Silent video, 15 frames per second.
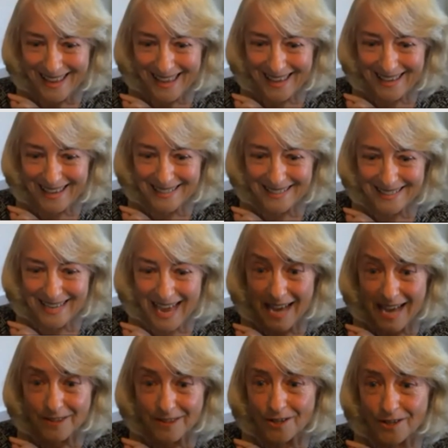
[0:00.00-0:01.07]
And
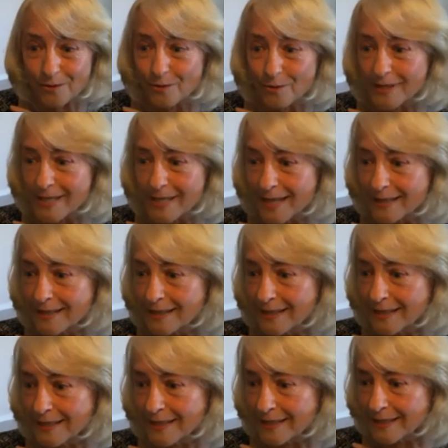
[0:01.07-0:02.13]
I thought it was
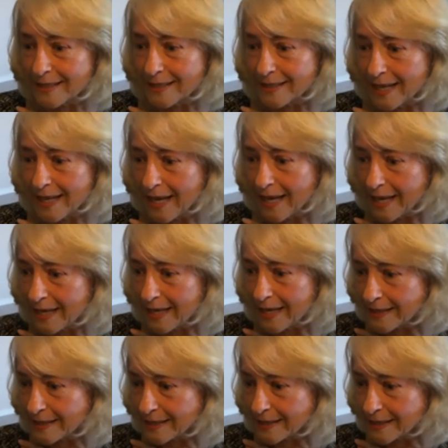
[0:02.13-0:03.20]
excellent,
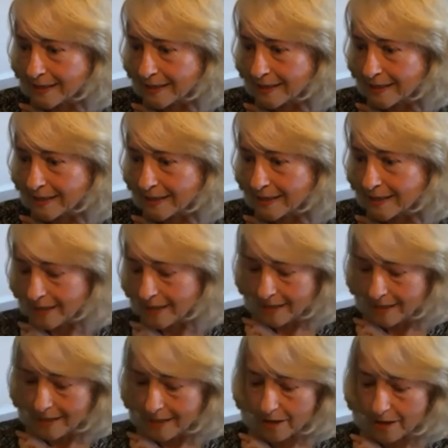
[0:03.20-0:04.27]
and
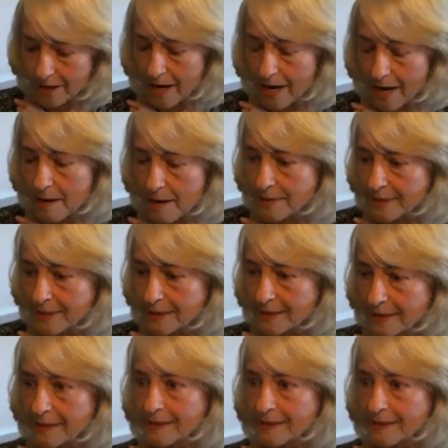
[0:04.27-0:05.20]
here it comes.